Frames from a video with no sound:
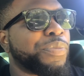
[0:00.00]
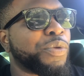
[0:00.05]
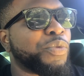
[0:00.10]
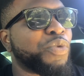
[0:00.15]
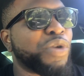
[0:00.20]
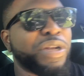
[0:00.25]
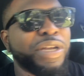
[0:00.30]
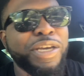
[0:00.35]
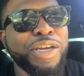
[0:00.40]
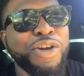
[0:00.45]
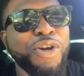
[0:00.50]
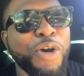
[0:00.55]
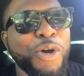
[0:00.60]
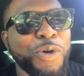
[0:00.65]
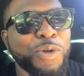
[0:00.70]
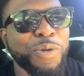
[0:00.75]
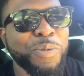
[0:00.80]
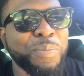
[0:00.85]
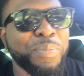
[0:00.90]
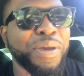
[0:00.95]
what they
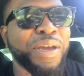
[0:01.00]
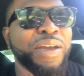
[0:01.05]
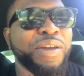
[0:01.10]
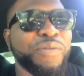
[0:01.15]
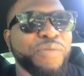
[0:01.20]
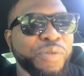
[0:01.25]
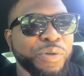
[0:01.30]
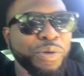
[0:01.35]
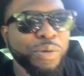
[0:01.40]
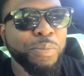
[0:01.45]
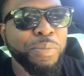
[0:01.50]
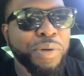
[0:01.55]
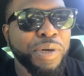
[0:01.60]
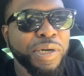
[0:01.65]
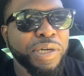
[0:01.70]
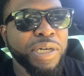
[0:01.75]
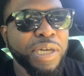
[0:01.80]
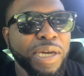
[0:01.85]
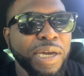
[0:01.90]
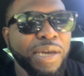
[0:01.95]
call the bang for your
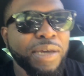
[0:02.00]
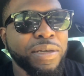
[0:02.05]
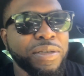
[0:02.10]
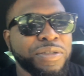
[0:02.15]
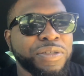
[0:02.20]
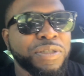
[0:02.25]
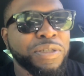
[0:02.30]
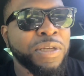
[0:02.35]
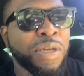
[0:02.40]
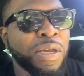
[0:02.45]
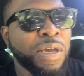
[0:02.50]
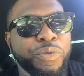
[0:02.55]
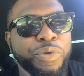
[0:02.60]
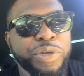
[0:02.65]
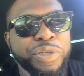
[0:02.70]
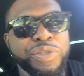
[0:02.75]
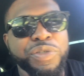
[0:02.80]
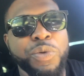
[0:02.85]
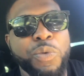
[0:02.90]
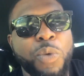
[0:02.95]
buck, I guess.
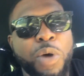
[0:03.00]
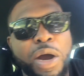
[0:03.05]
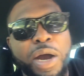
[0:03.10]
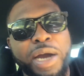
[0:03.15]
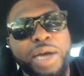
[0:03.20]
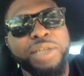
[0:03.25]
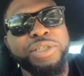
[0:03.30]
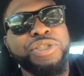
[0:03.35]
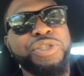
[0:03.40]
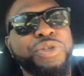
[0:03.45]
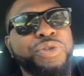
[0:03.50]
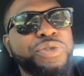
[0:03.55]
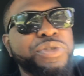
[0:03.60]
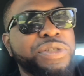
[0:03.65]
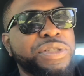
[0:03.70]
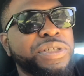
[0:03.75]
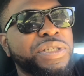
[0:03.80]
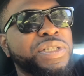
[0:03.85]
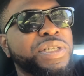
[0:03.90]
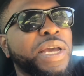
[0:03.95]
Reason why I
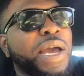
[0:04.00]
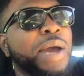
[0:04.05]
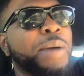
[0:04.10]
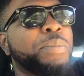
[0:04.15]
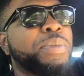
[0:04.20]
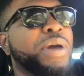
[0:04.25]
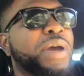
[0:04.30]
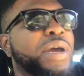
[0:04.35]
chose the Scat